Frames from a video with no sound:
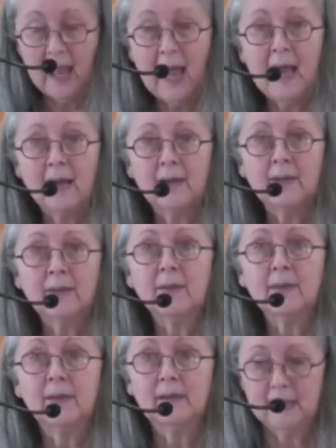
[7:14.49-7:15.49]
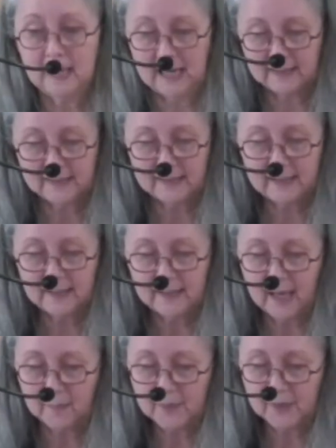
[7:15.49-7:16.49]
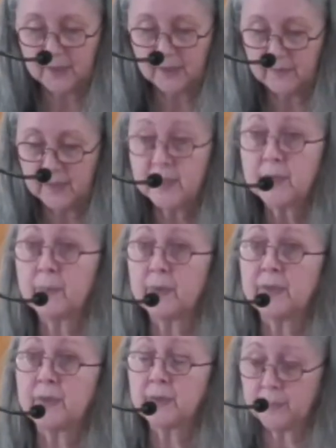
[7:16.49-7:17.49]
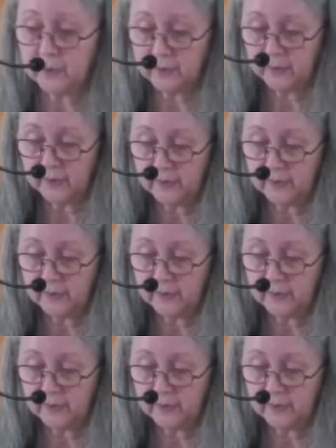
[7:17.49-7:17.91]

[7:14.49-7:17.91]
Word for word: How has the adoption of this principle